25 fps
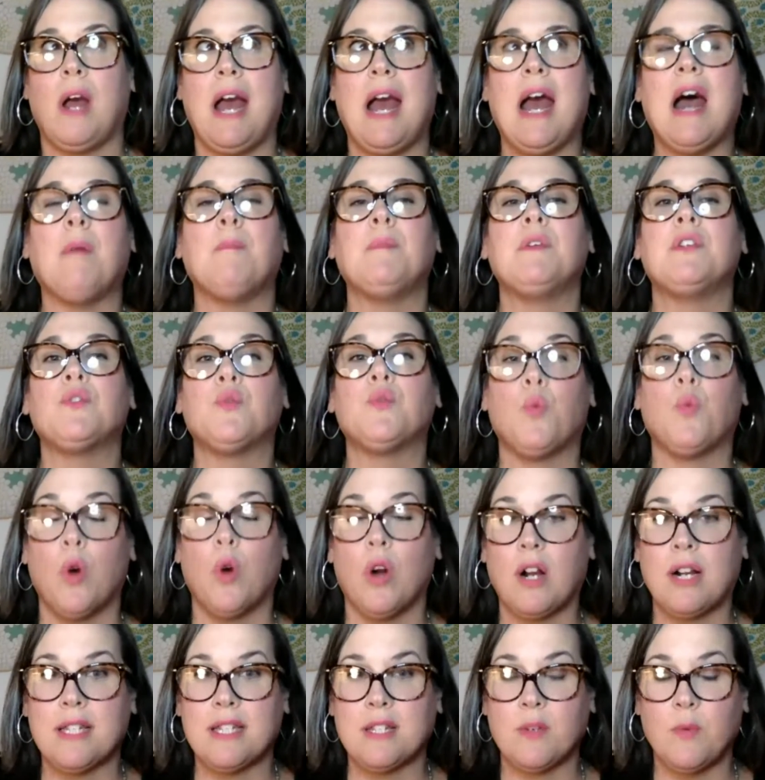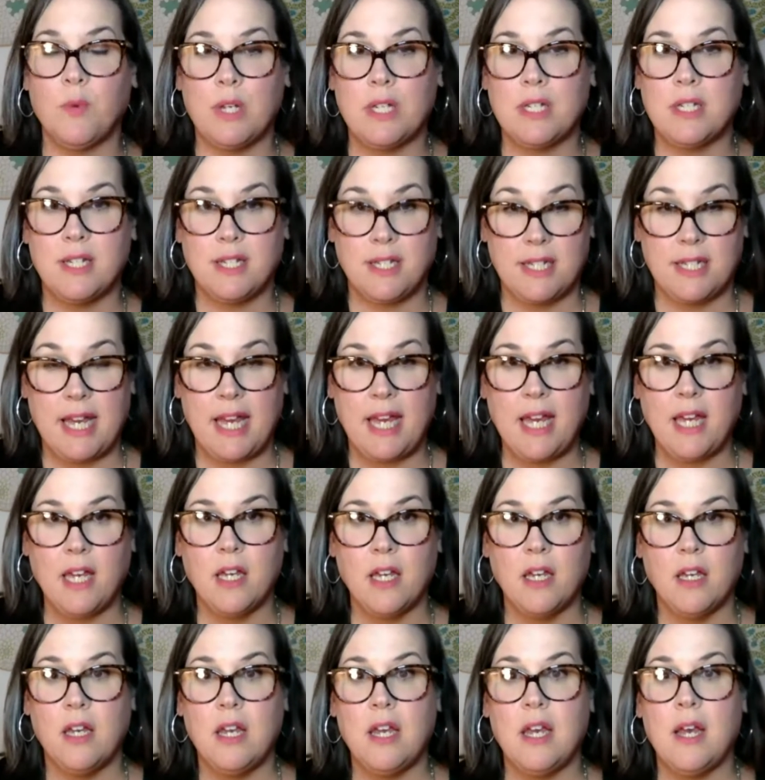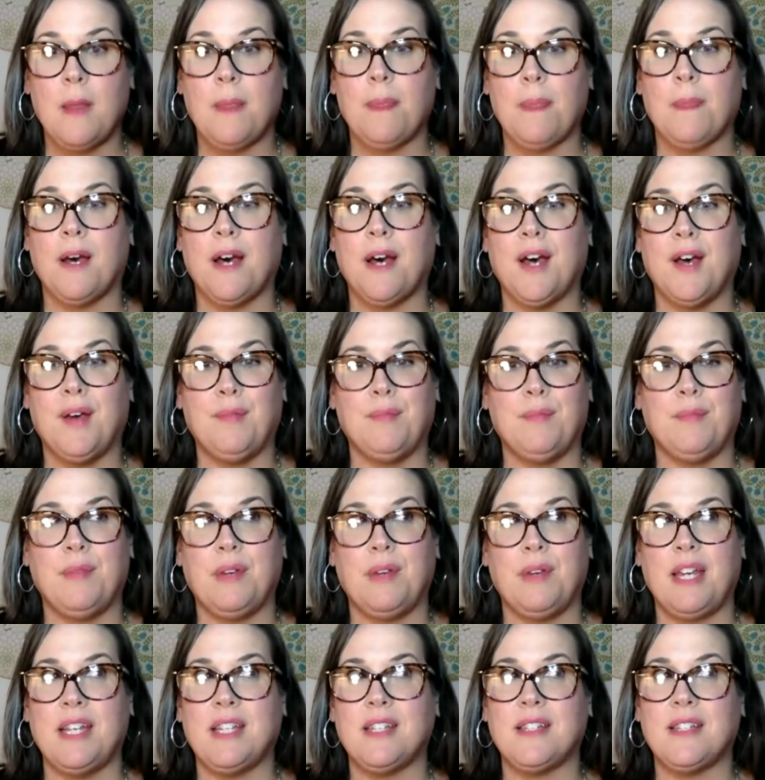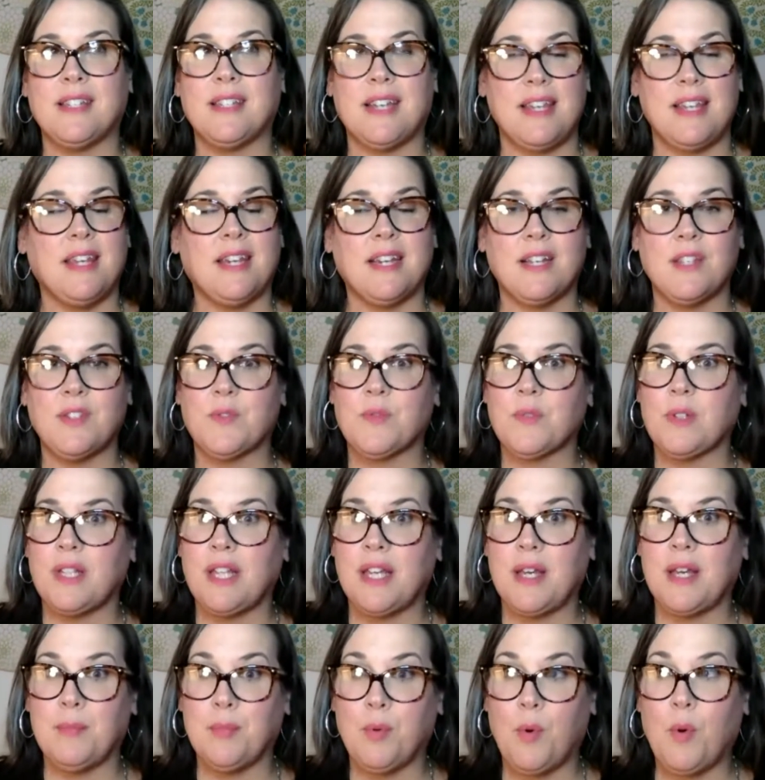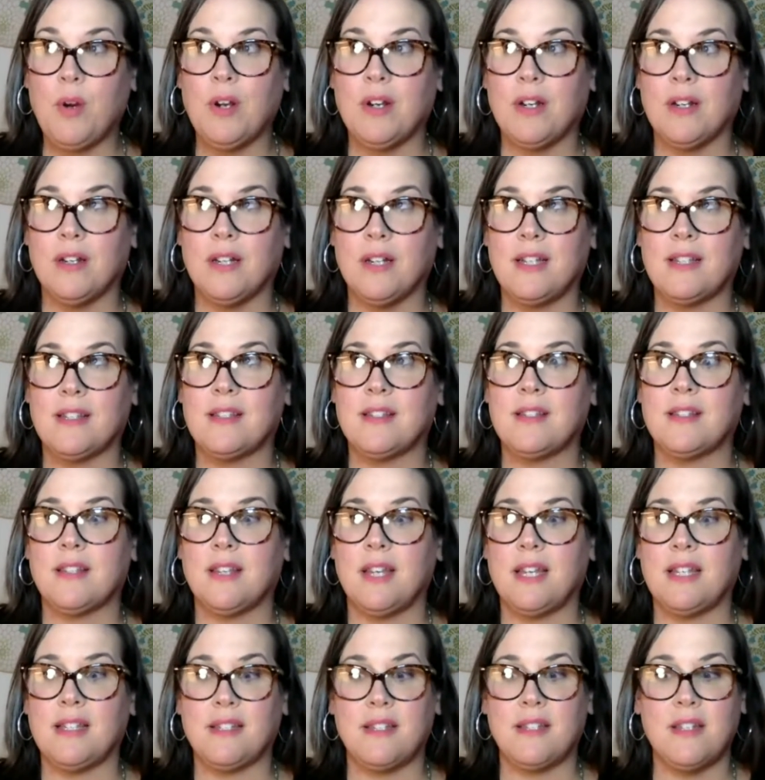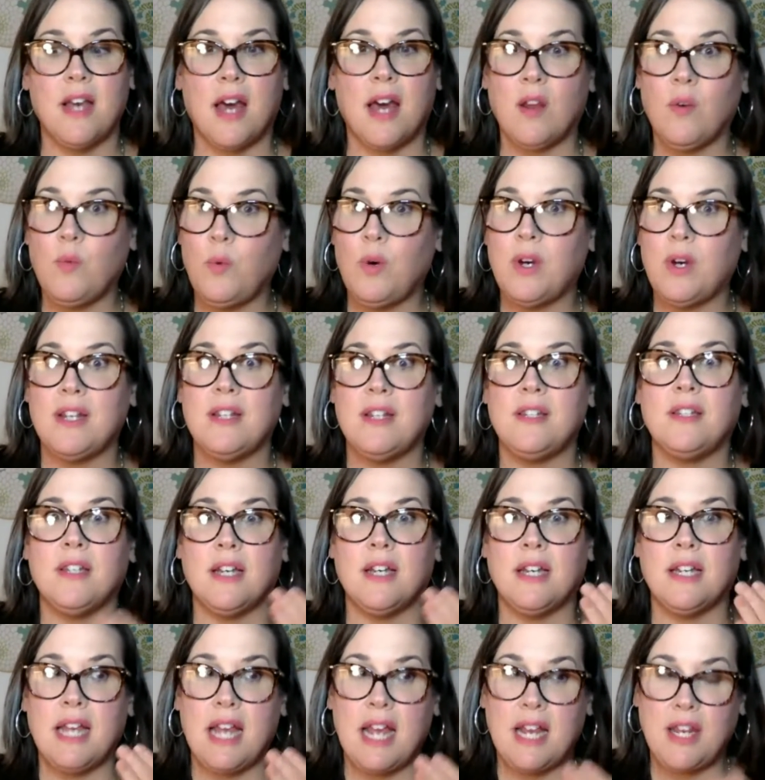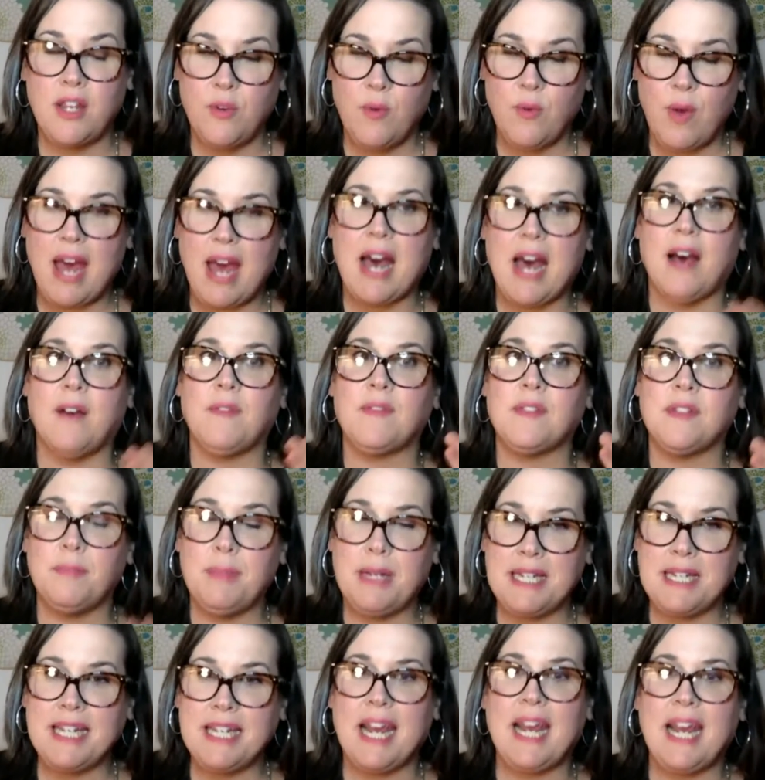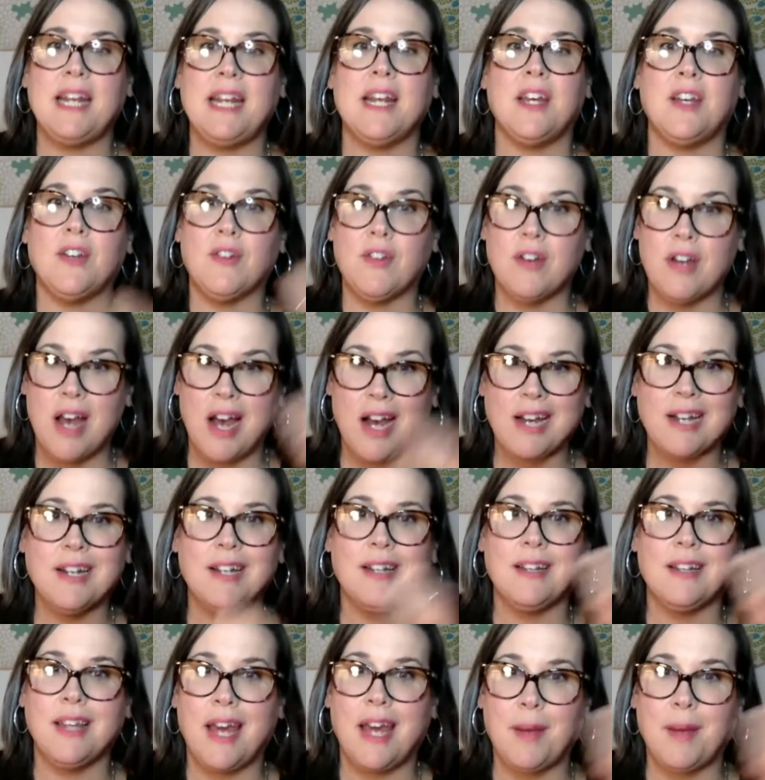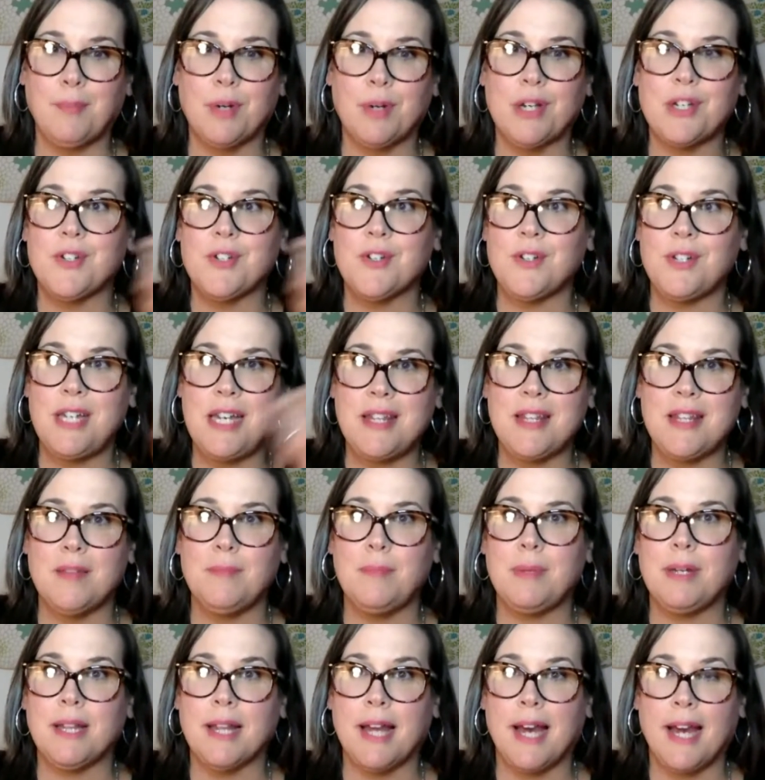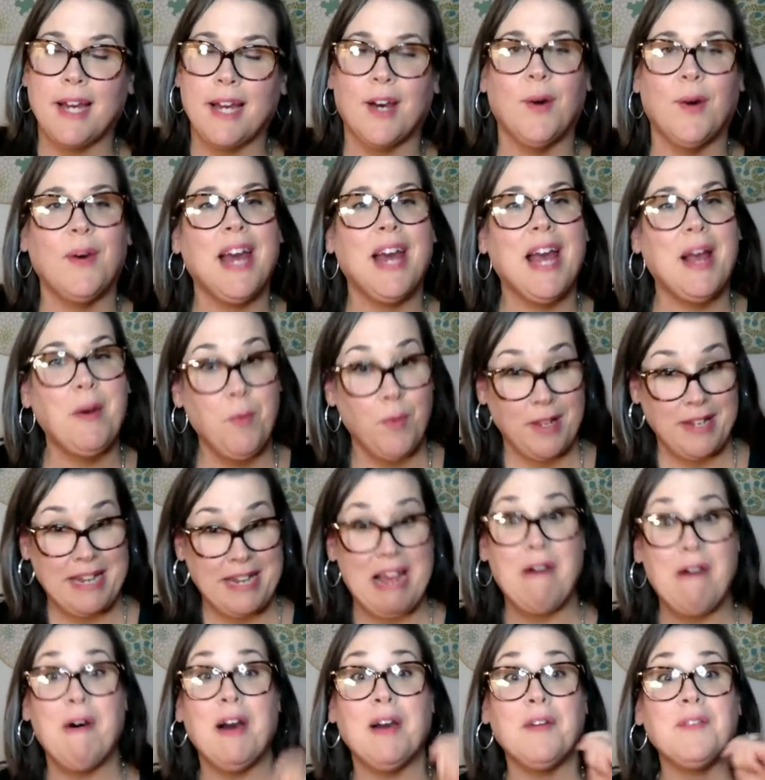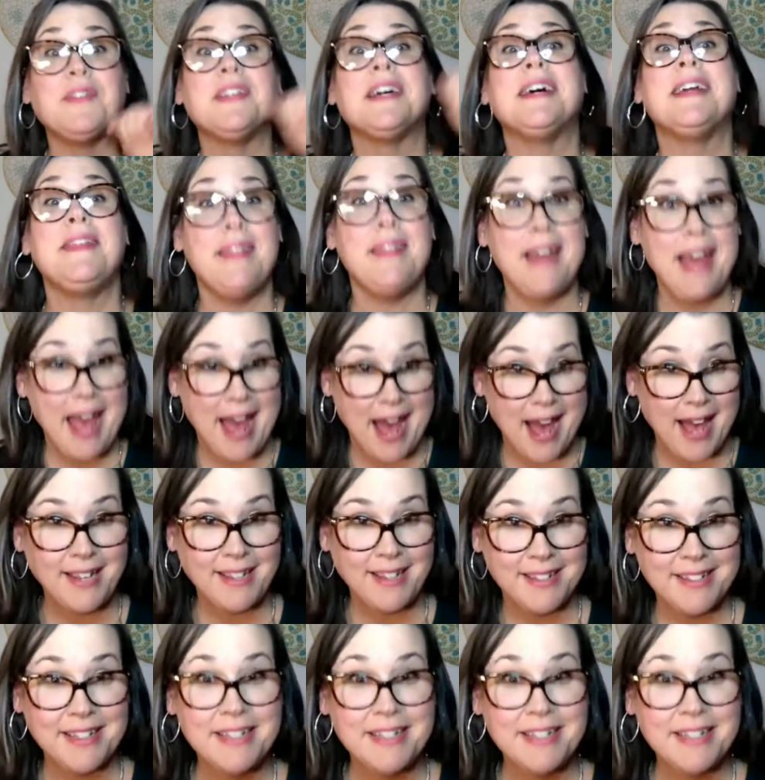how much work it's going to take I think it's really important. It's not a one and done, and you have to maintain it. You're not gonna like brush your teeth and be like, okay, well, now I've done that,